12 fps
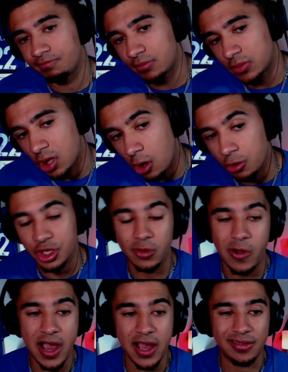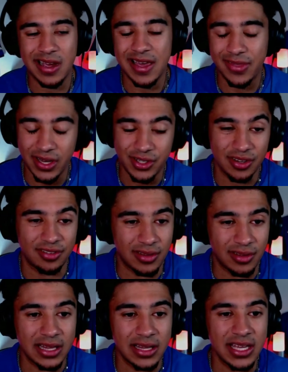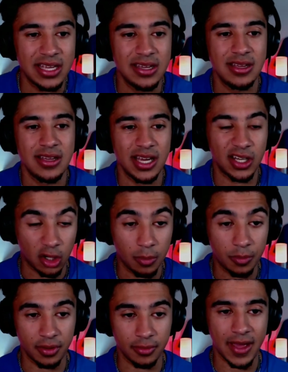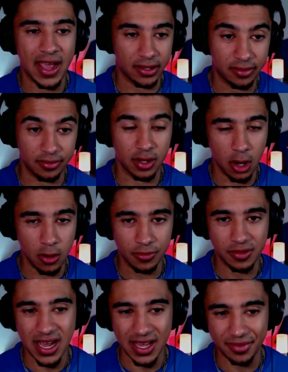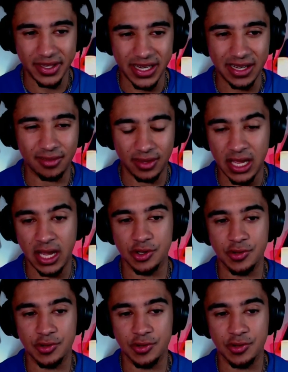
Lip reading: Coaching-wise, I think just slightly in terms of X's and O's, SC gets the edge.